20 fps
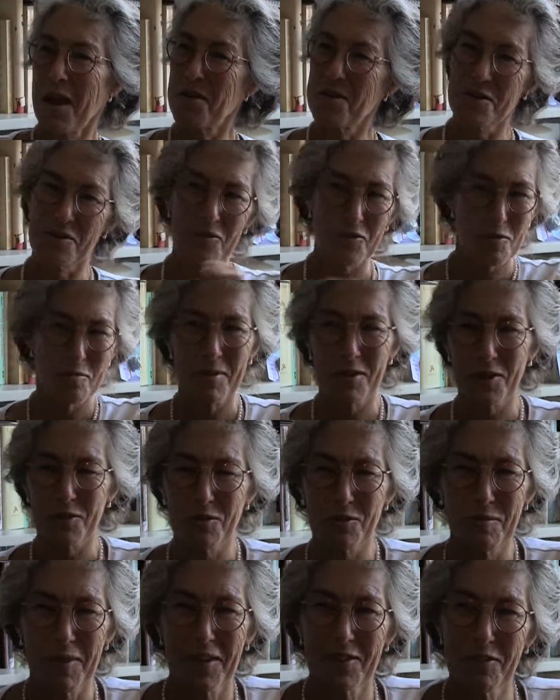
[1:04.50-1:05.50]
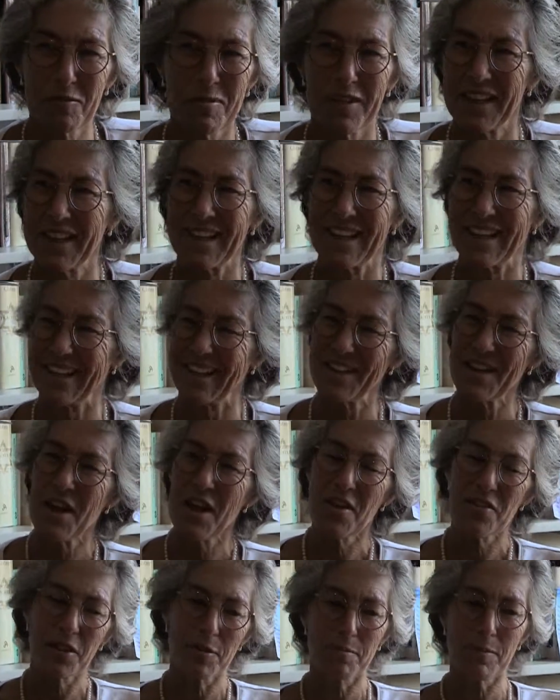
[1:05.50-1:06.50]
power and tremendous responsibility,
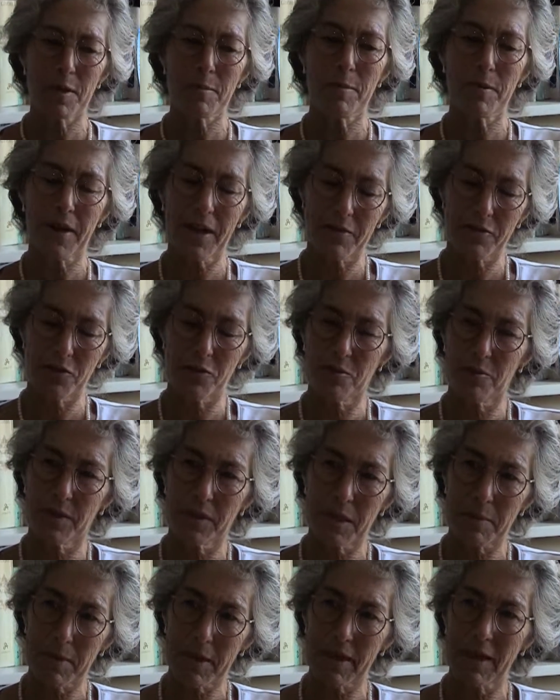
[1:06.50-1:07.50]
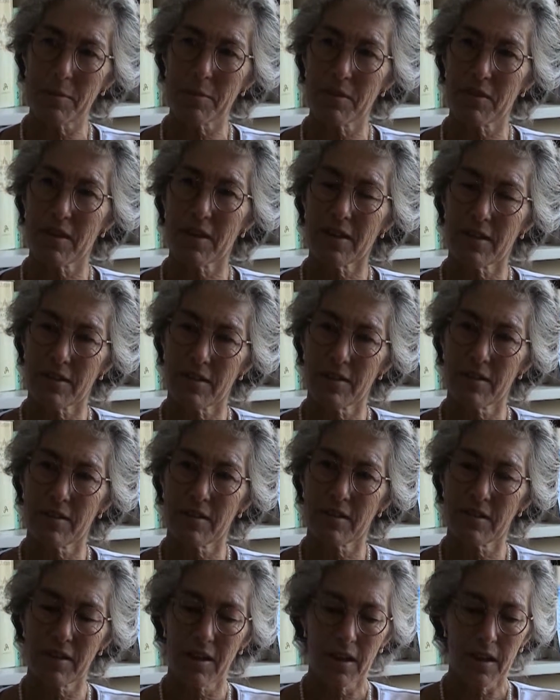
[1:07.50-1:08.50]
that people have to, when they become
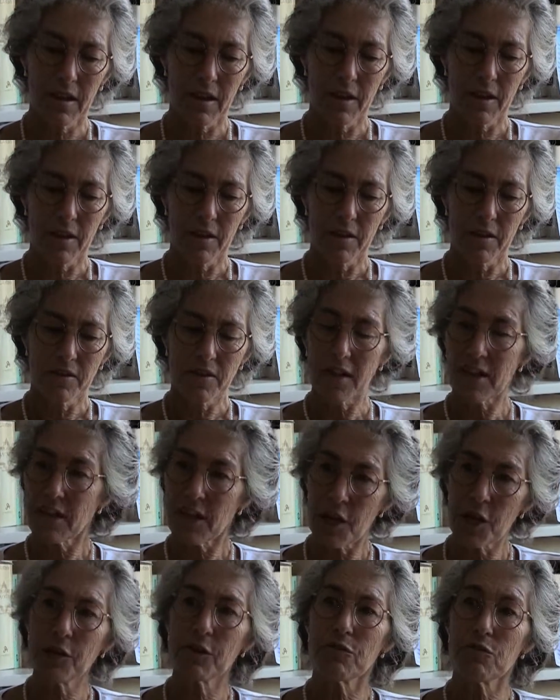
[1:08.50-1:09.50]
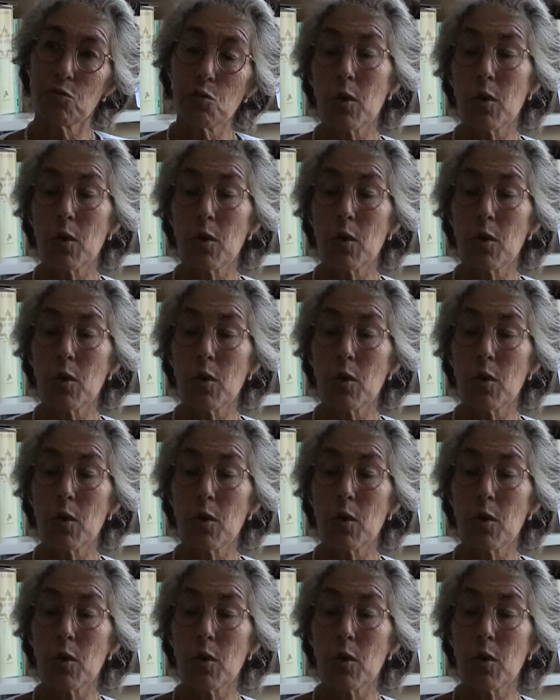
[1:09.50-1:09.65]
scientists, take care of